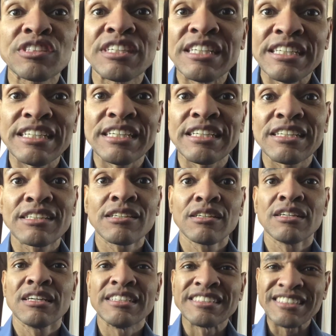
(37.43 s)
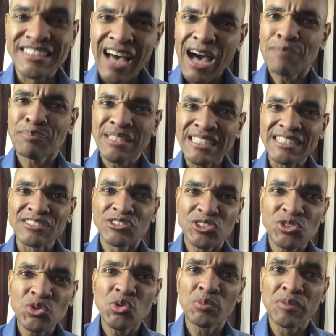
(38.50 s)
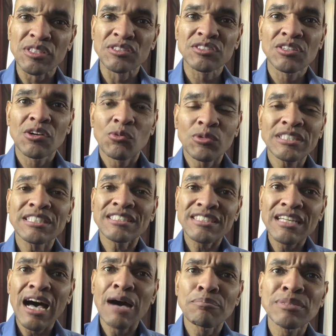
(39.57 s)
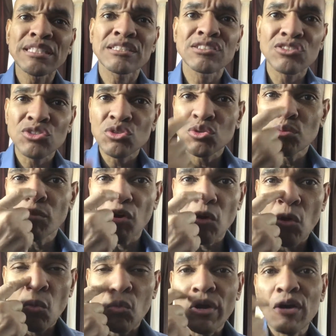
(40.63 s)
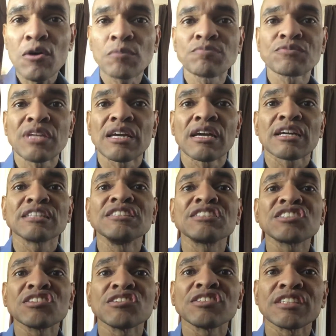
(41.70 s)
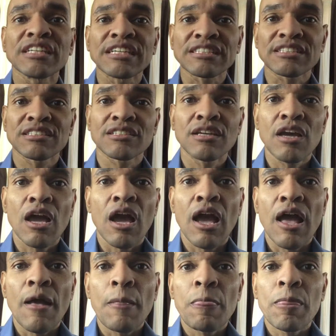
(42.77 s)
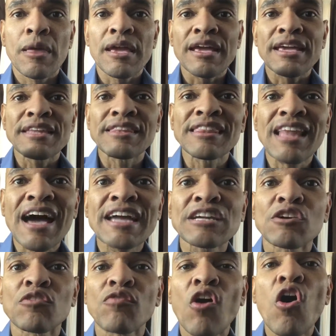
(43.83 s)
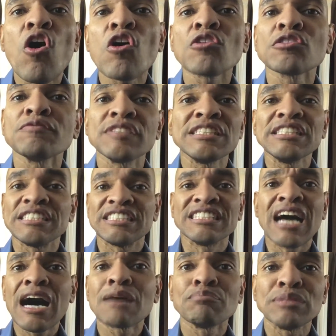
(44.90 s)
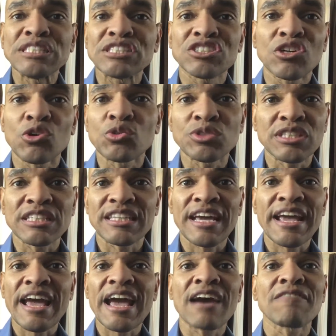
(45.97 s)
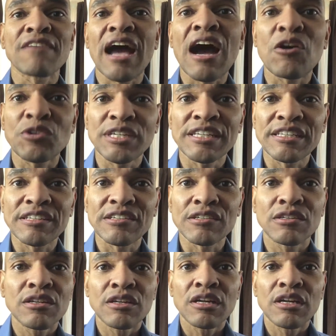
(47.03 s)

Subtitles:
thinking. Zombie consumers? What's a zombie consumer? Well, consider this. In light of all of these zombie shows that they have out here,